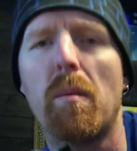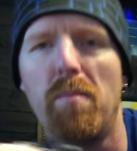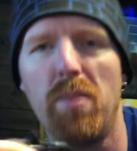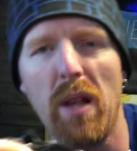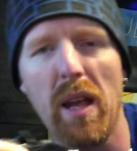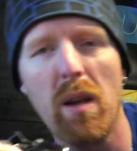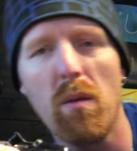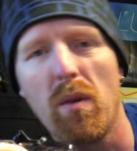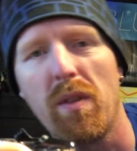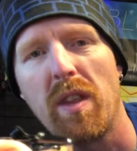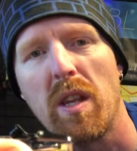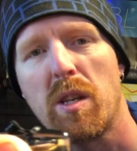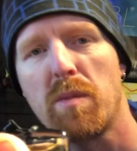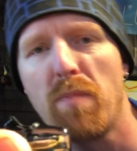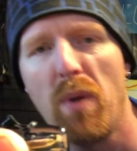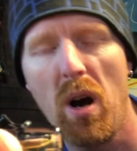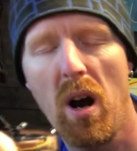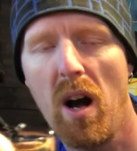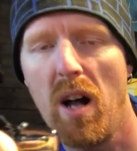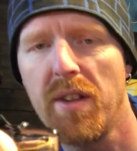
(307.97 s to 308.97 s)
complaint with these
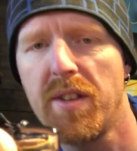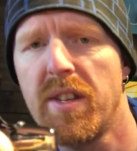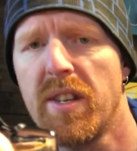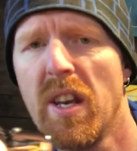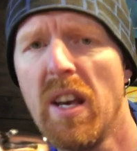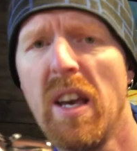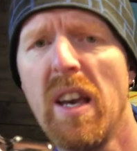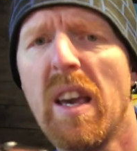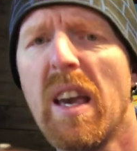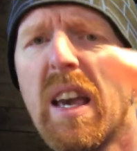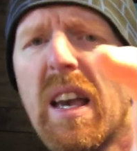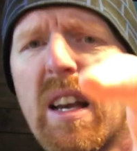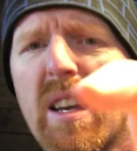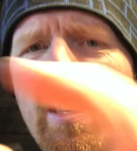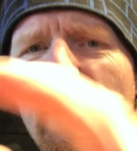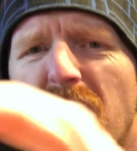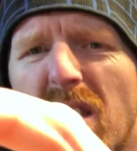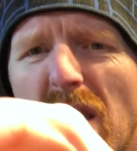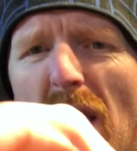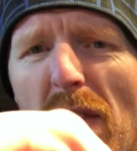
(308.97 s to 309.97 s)
pods
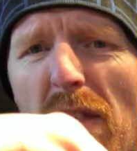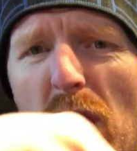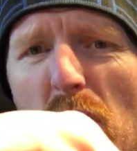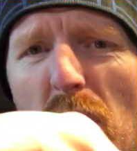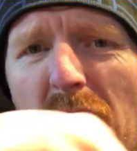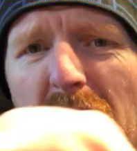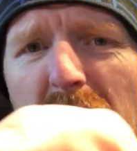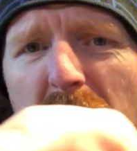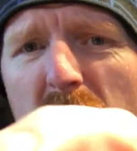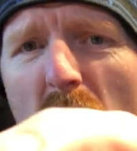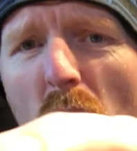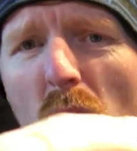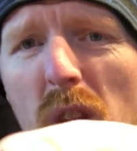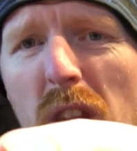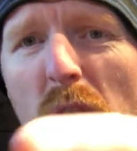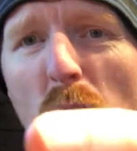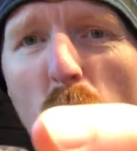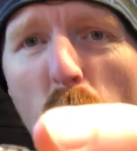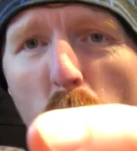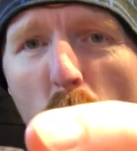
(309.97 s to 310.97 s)
is that there is
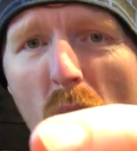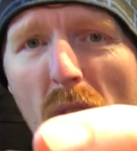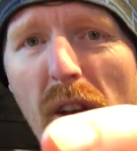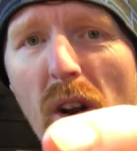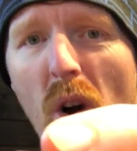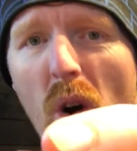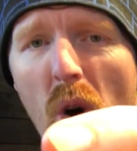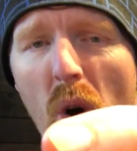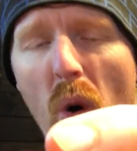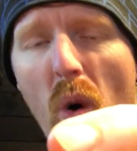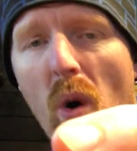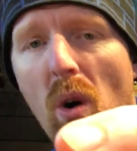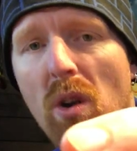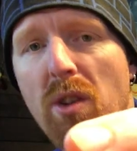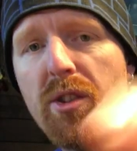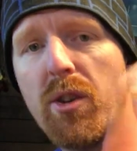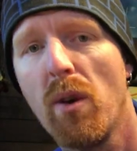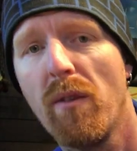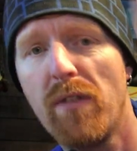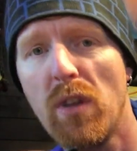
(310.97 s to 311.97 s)
only one
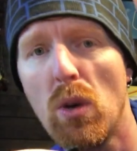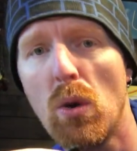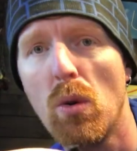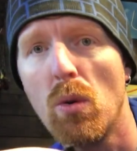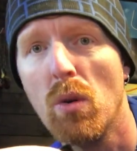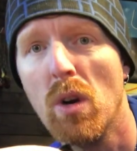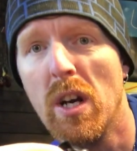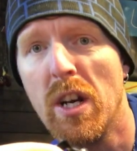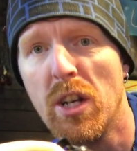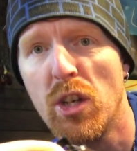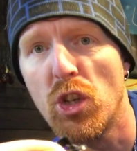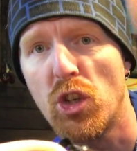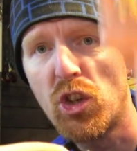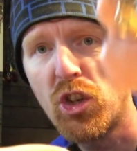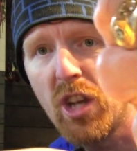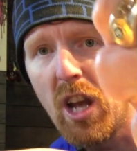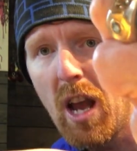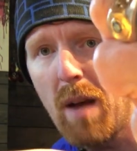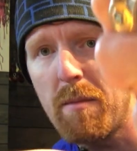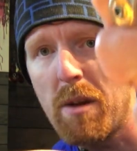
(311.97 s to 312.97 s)
hole. So if you
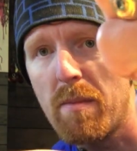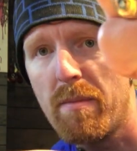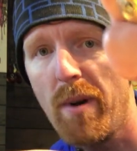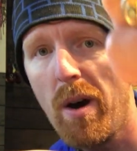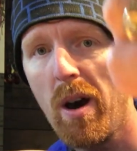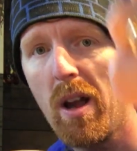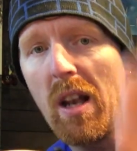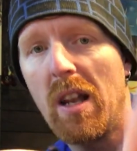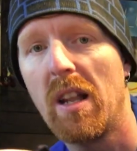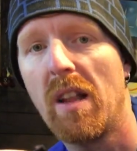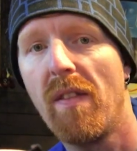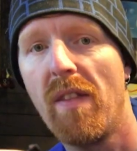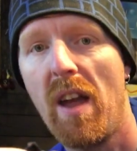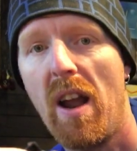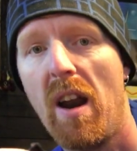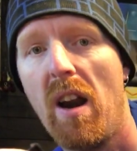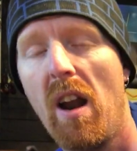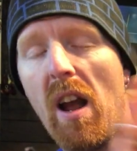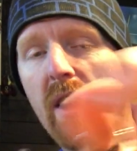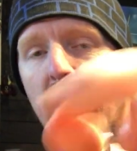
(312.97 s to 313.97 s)
jam your bottle in
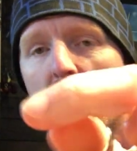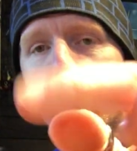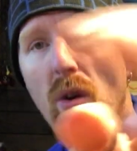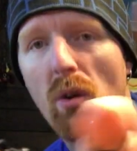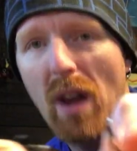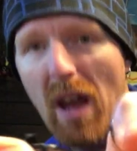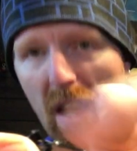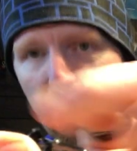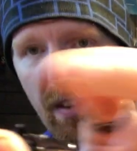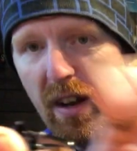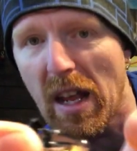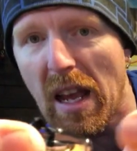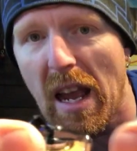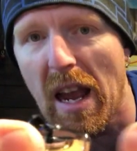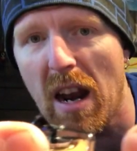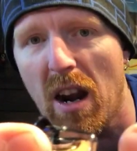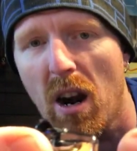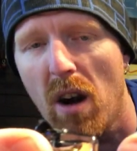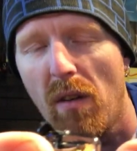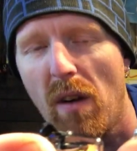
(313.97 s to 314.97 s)
there and you don't have any
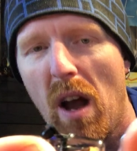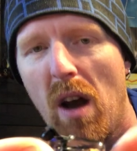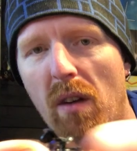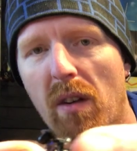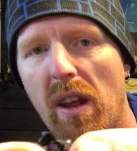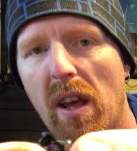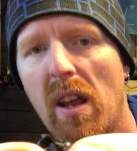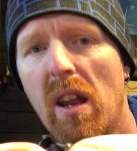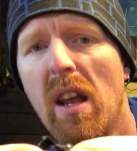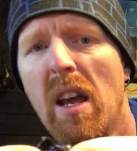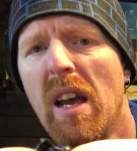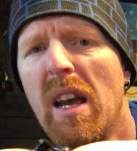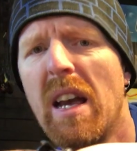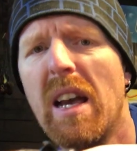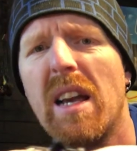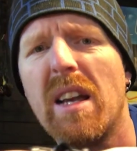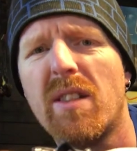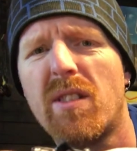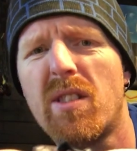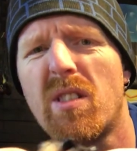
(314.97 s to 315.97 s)
air around it,
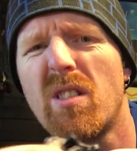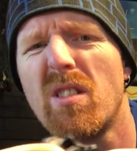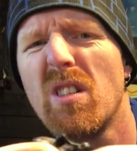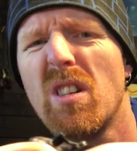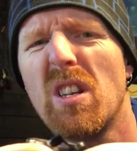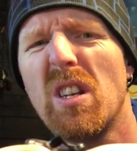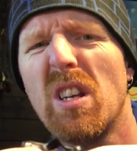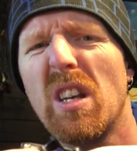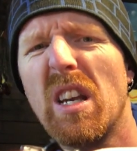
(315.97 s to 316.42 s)
it's